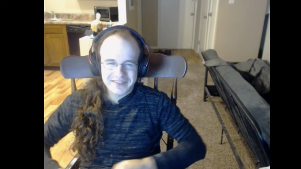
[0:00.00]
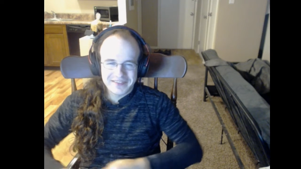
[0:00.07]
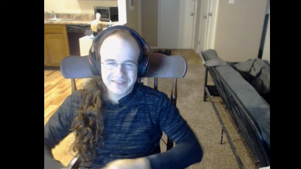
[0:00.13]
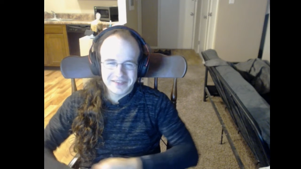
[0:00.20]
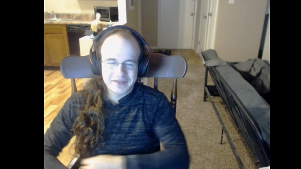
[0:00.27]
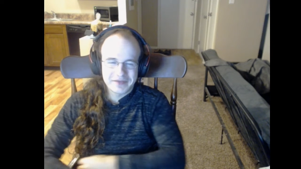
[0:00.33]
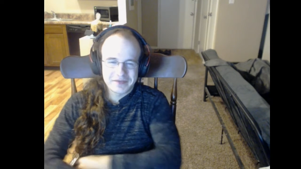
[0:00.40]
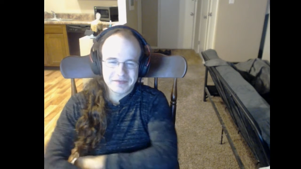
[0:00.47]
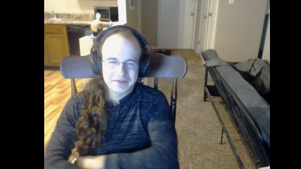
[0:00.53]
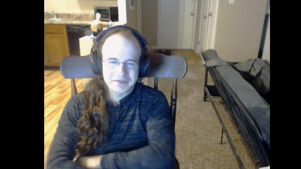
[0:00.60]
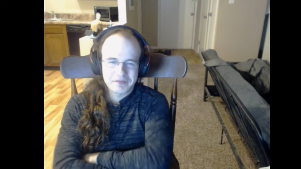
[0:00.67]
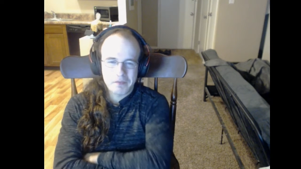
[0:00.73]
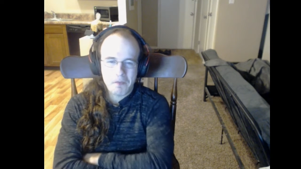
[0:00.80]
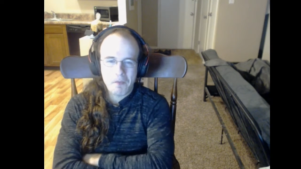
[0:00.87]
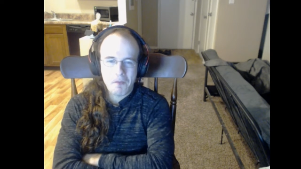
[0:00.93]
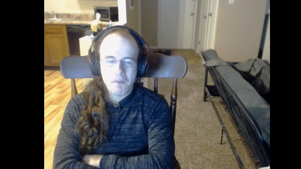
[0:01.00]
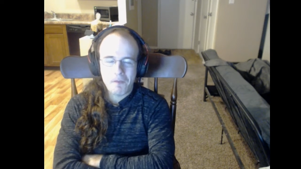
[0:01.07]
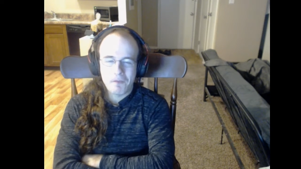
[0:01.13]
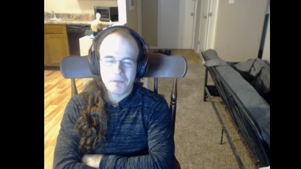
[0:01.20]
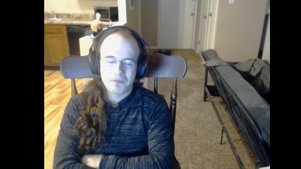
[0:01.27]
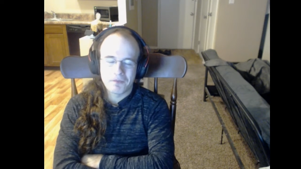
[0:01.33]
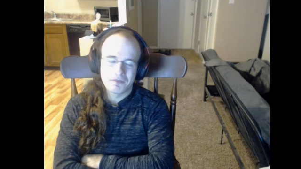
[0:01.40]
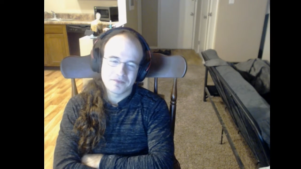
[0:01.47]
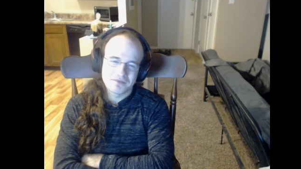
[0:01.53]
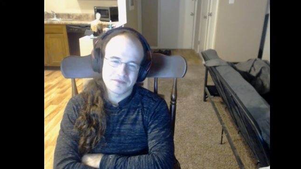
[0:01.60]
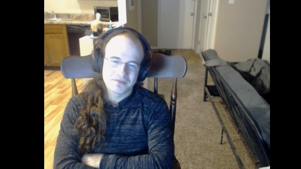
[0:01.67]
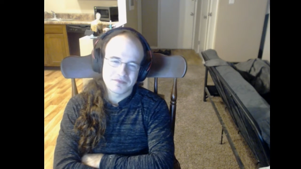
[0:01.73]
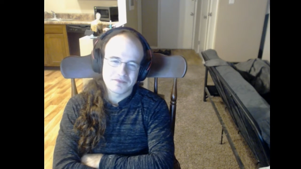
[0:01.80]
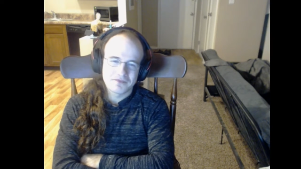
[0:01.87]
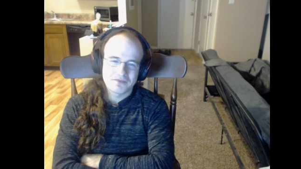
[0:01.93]

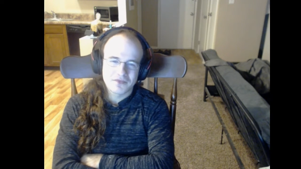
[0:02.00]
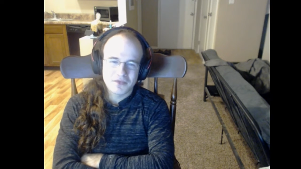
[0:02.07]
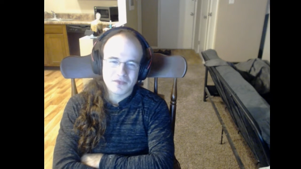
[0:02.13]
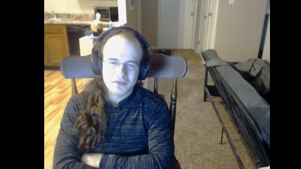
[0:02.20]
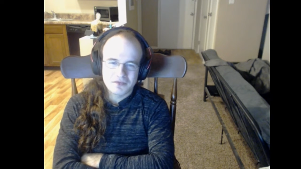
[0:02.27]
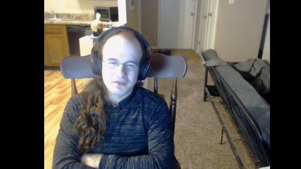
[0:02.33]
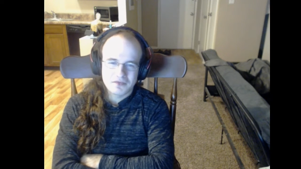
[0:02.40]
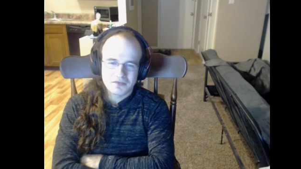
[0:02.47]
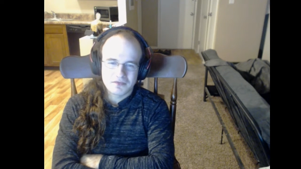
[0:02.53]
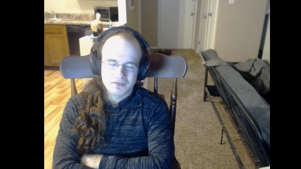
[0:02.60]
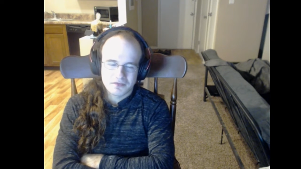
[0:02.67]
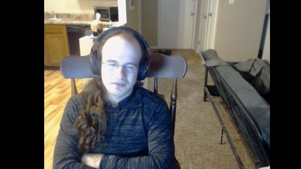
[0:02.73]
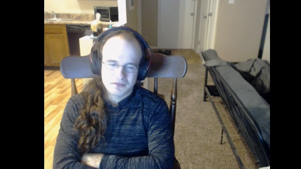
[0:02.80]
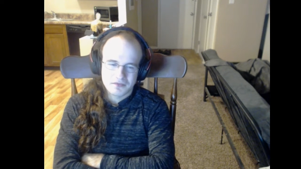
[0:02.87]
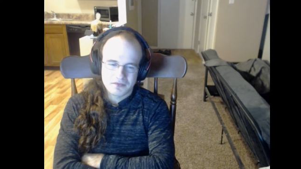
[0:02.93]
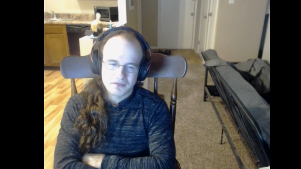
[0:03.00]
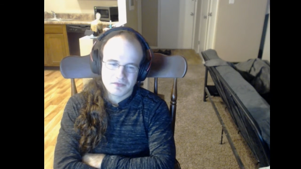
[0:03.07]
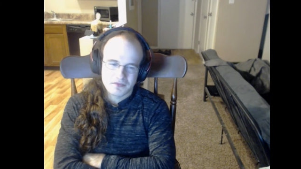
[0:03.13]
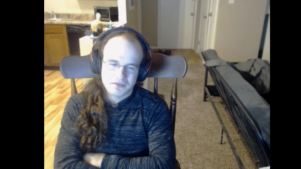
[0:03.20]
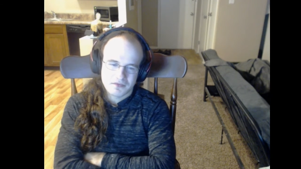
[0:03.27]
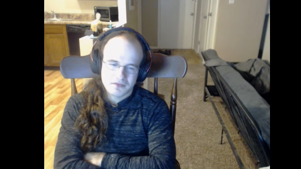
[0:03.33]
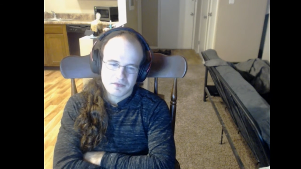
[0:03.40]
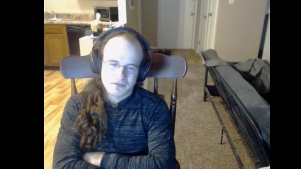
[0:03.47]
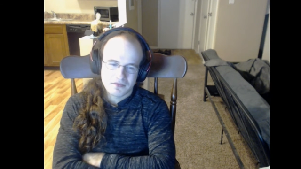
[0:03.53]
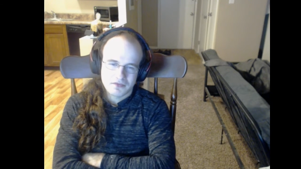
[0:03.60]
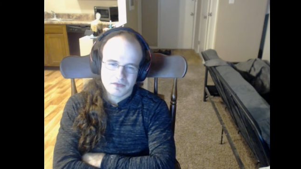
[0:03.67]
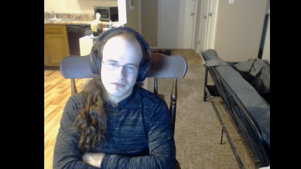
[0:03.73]
(silence)